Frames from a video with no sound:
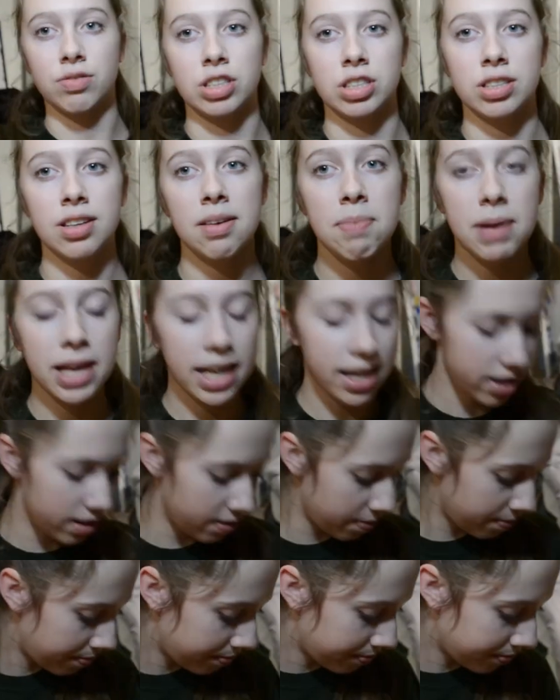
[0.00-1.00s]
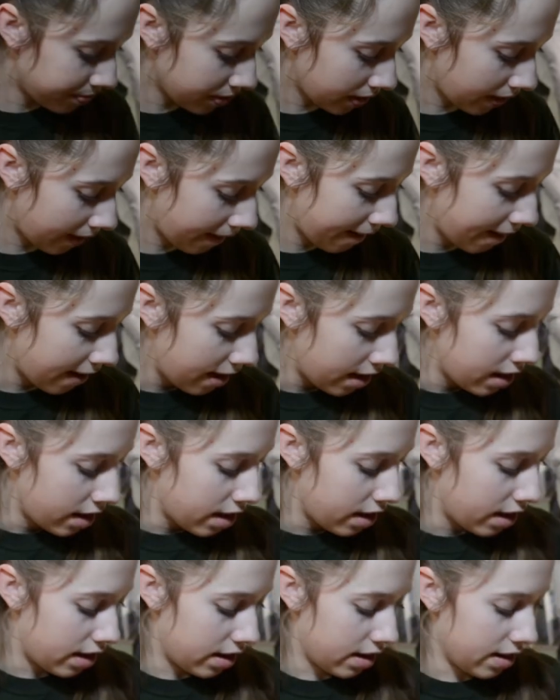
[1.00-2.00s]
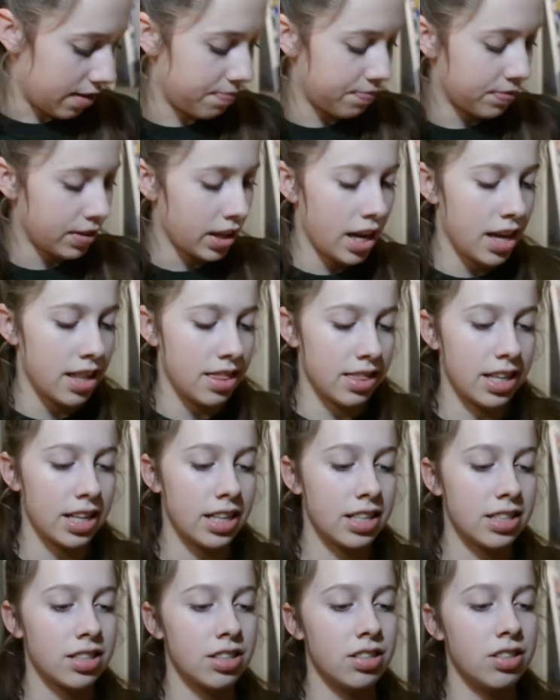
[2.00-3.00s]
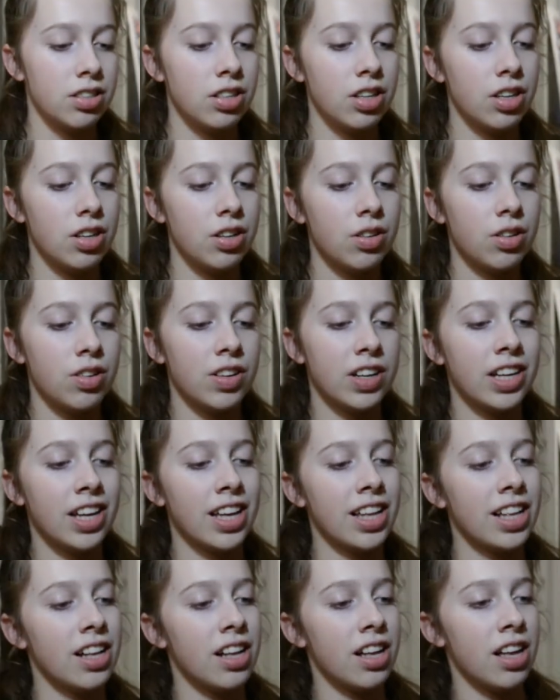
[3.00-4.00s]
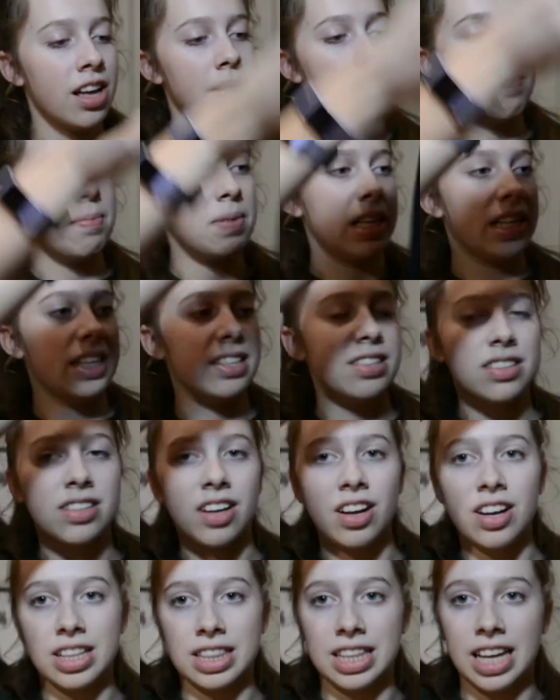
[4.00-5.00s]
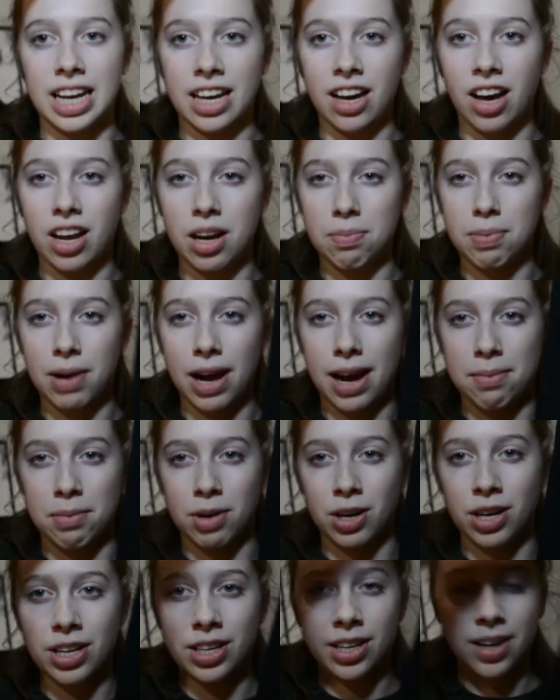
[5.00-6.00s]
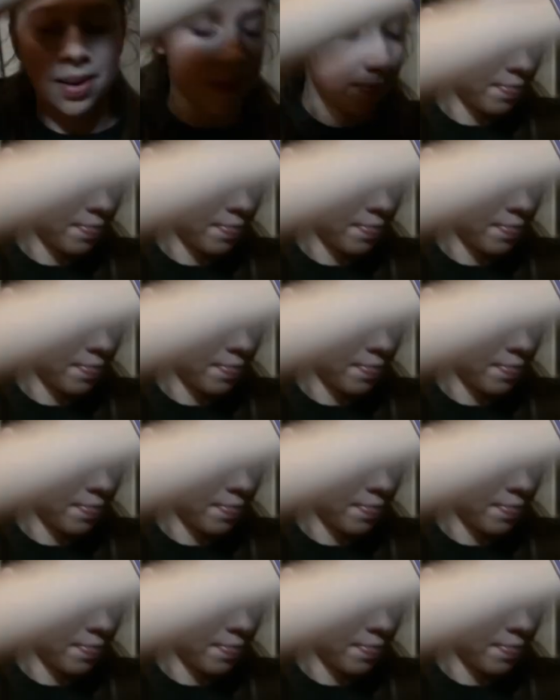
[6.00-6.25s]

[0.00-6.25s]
for sleeping in. This new mini skirt that I got at Primark.